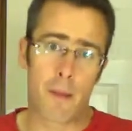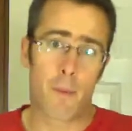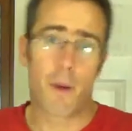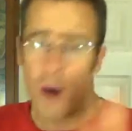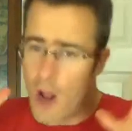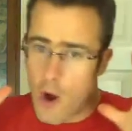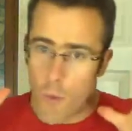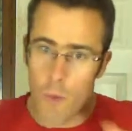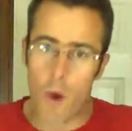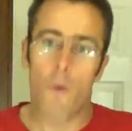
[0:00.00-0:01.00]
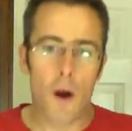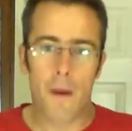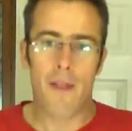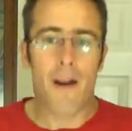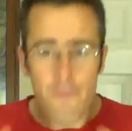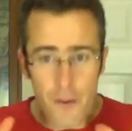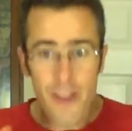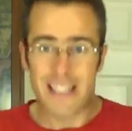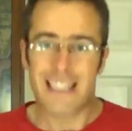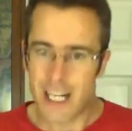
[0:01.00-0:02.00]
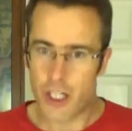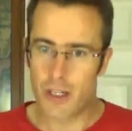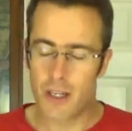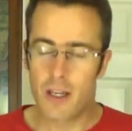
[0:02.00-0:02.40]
But we won't worry about that for this session.